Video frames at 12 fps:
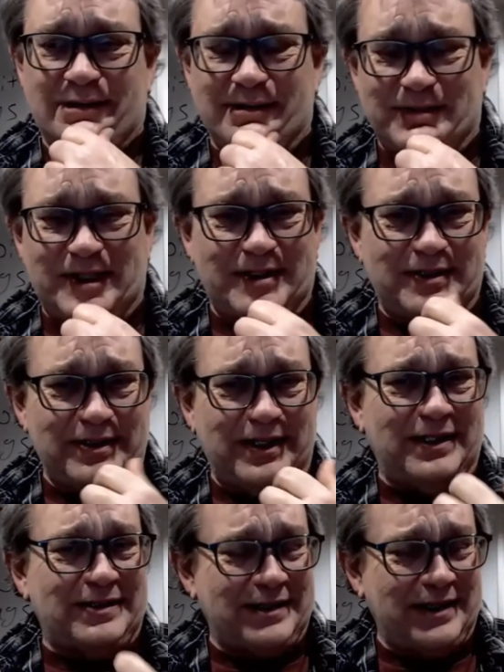I mean,
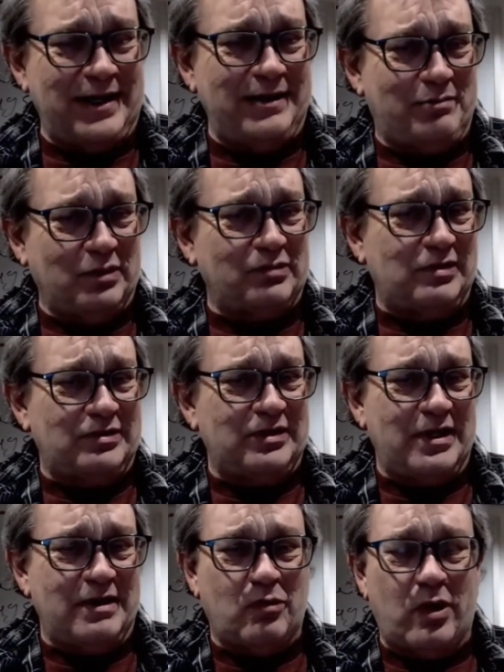it's kind of built the
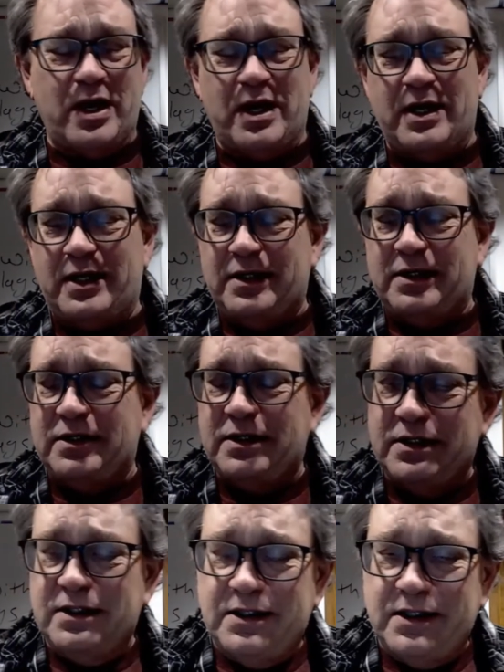same way.
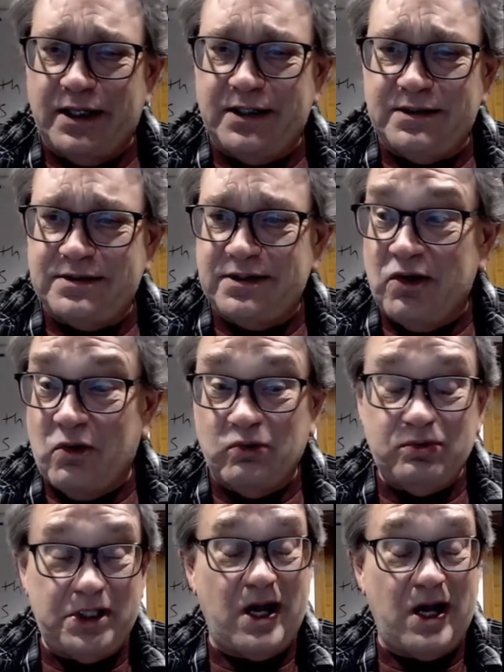It's
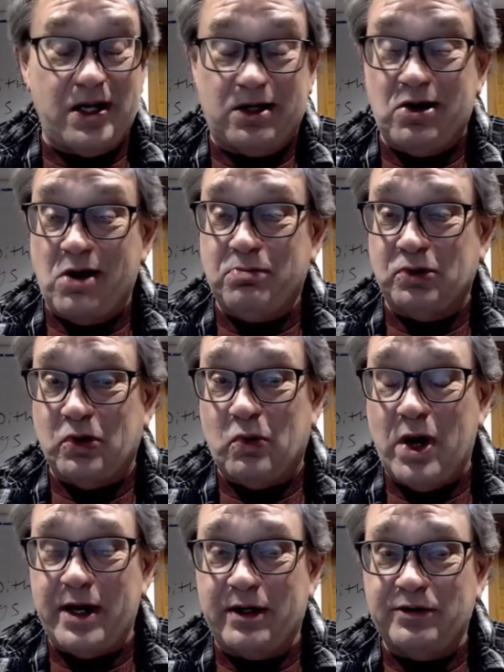only got a couple of
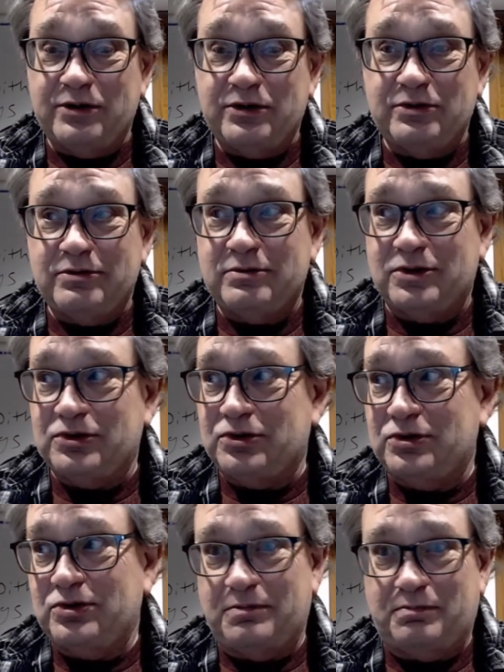wires.
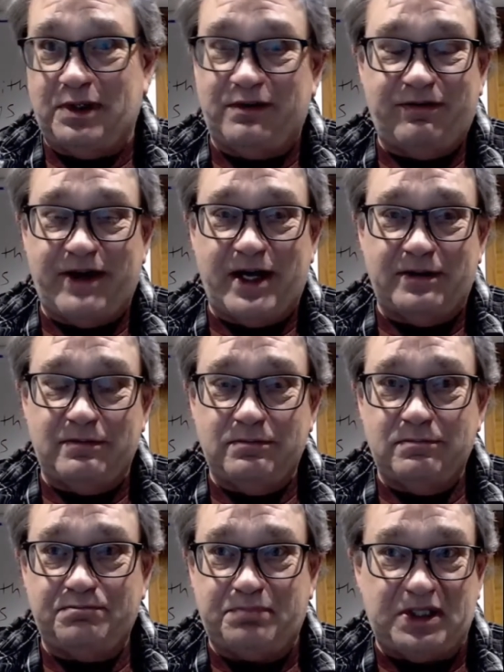There's a big fat
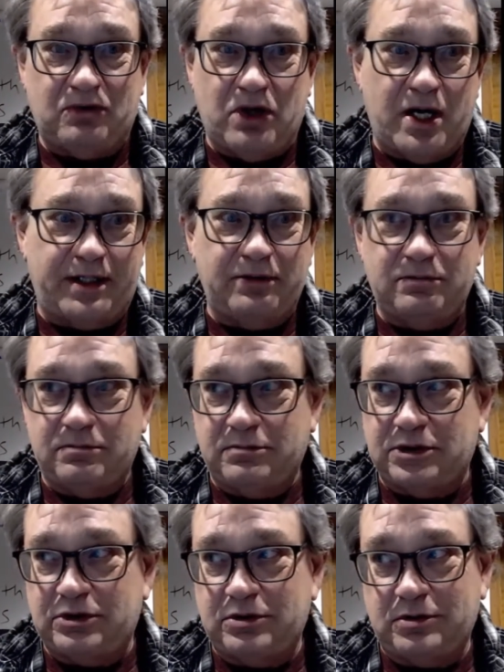B line,
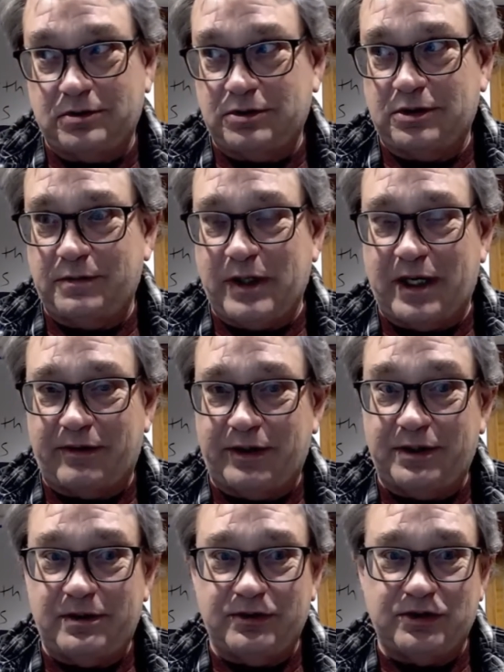which goes to the battery.
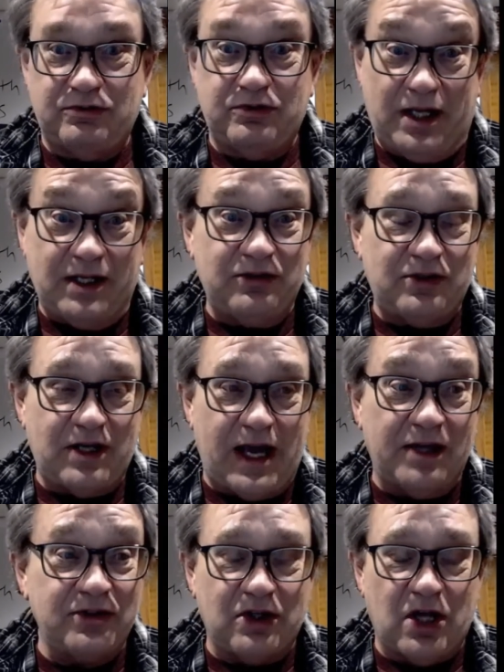There's an
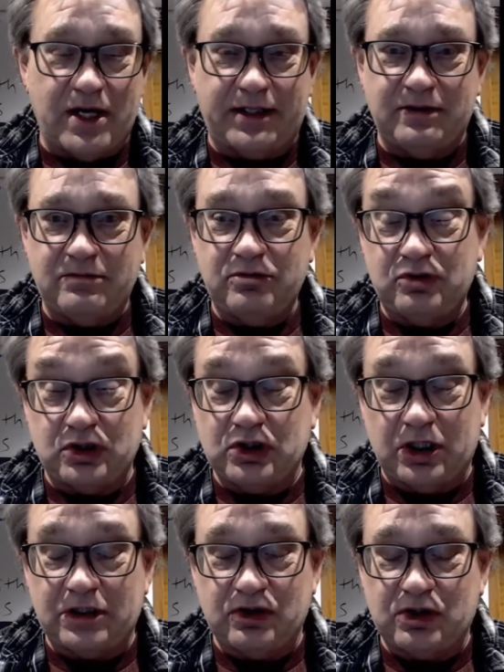S line, just
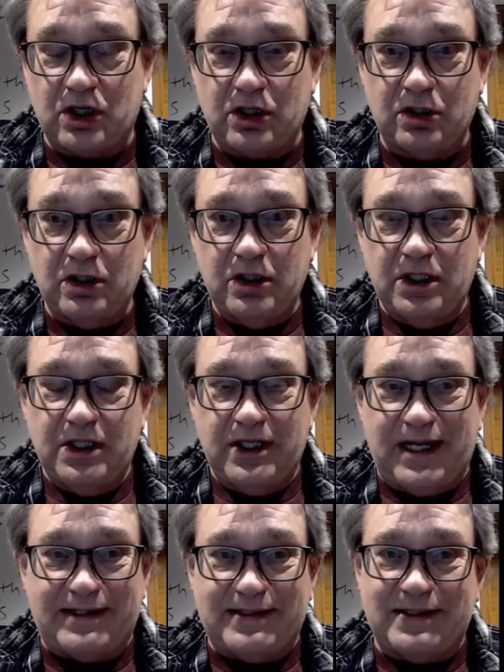like the starter.
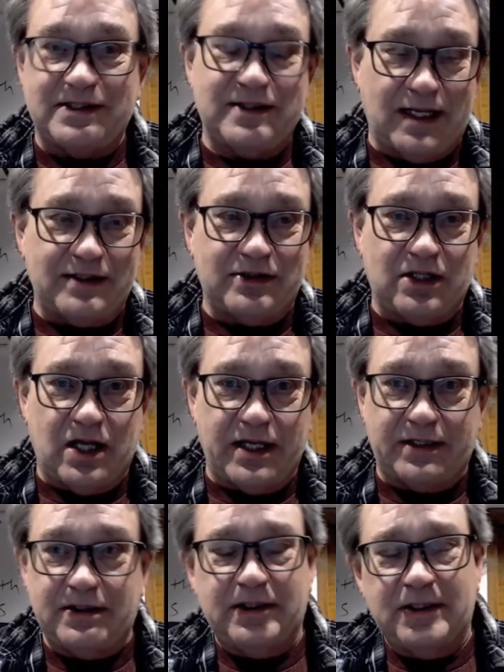That's the sense
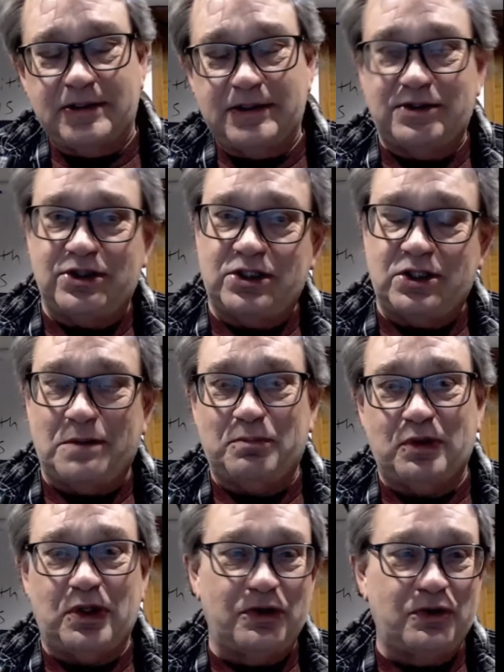line. There's a
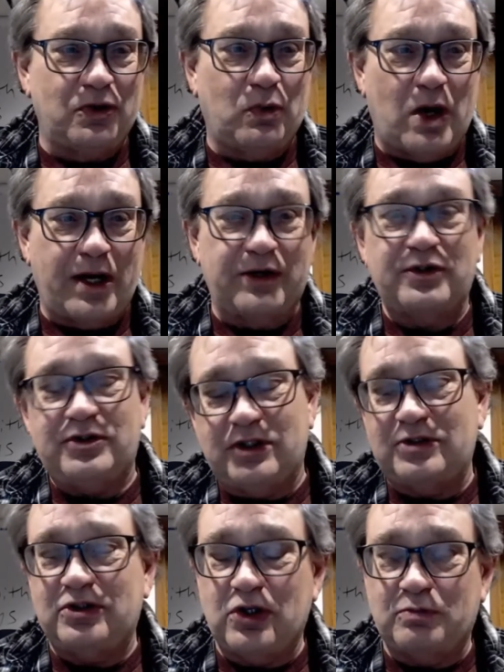couple of other wires that
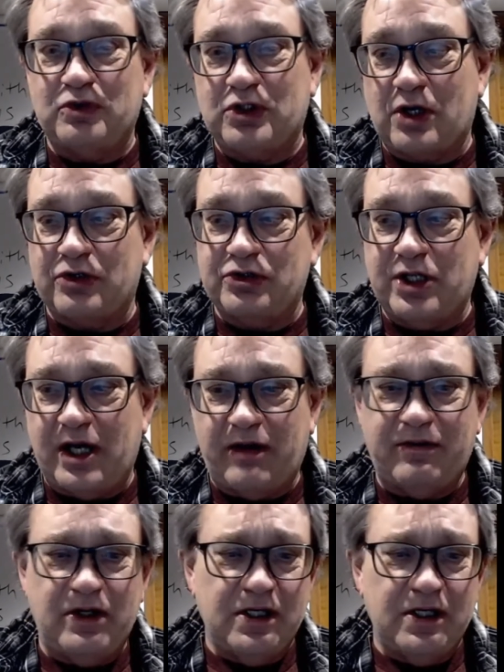some starters have.